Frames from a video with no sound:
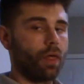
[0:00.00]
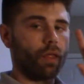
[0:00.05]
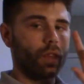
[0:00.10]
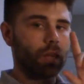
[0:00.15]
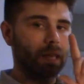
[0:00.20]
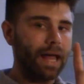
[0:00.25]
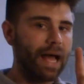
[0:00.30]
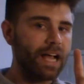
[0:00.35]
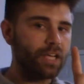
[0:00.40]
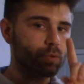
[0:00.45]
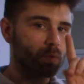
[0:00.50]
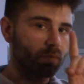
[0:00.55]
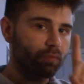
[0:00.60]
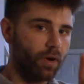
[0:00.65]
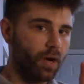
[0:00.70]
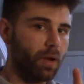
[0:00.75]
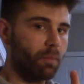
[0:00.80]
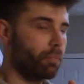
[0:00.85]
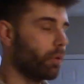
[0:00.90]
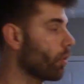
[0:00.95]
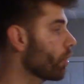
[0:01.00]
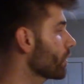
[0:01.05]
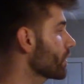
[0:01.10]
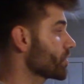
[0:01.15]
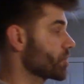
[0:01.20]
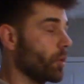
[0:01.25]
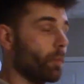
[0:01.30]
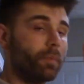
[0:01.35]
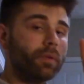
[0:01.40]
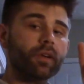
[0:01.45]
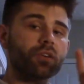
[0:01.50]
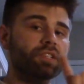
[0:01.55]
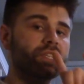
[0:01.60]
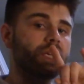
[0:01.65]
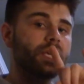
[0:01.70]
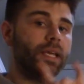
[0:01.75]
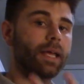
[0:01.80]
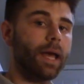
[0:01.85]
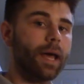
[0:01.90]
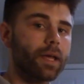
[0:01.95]
The last one, very important, is gonna be your
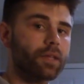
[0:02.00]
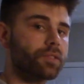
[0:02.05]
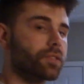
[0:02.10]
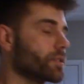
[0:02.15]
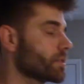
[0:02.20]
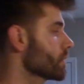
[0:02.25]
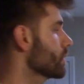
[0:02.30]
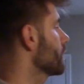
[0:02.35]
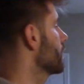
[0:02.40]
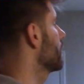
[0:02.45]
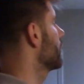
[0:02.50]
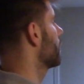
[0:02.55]
TS,